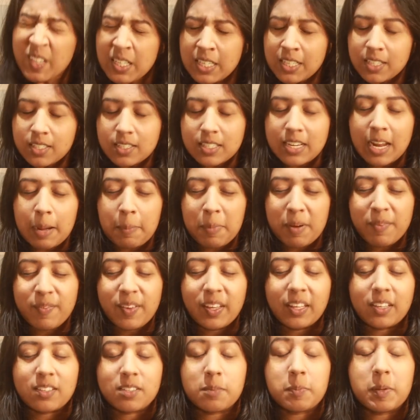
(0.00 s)
snap my
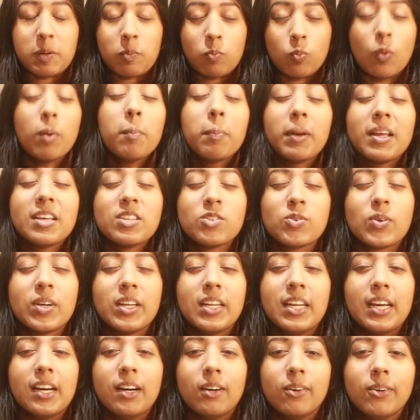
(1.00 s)
fingers and be in one place right
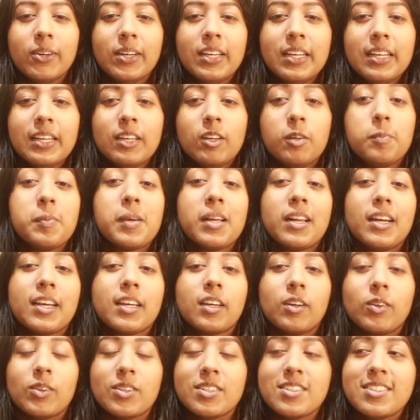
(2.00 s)
now, it would be
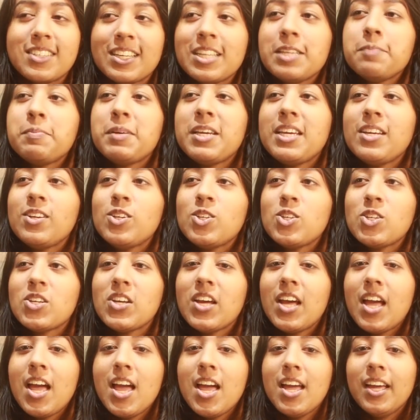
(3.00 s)
like on a sunny beach
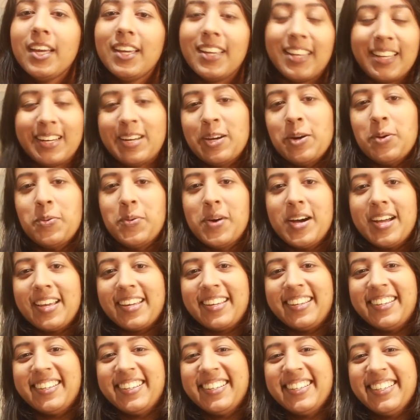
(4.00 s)
in
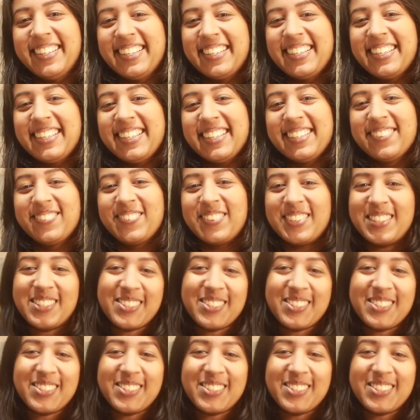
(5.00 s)
Hawaii with